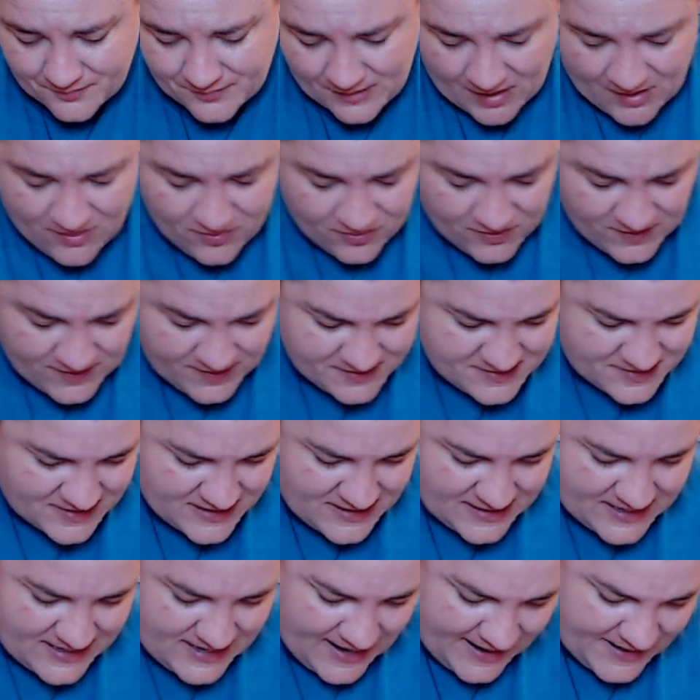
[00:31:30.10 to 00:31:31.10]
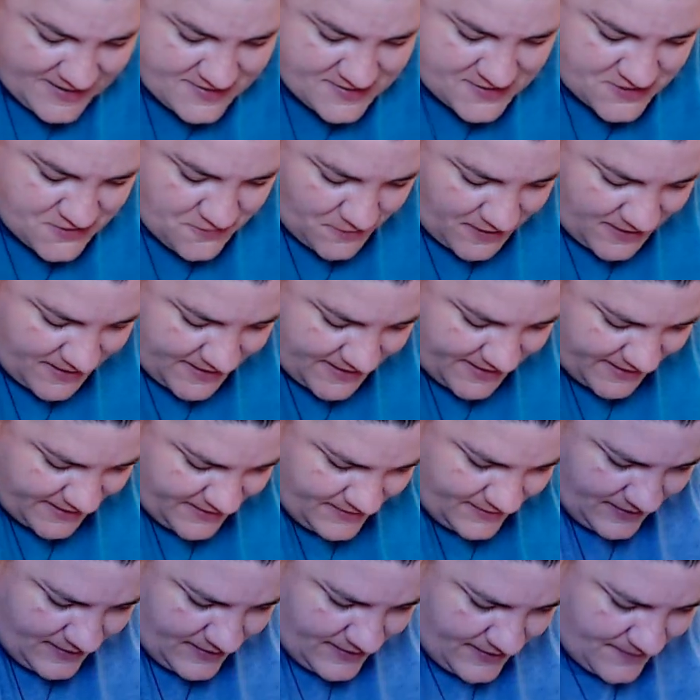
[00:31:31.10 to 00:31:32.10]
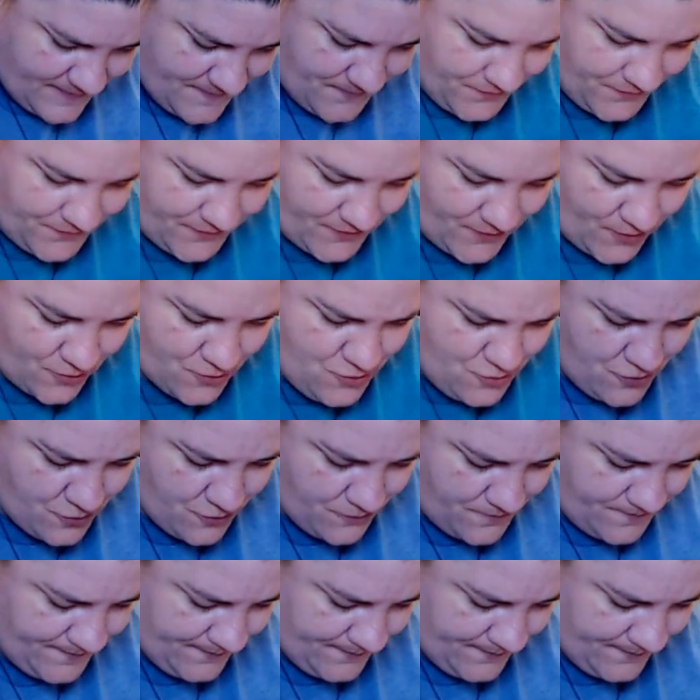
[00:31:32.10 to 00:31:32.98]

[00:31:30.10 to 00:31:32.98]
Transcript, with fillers: This next one. Ooh.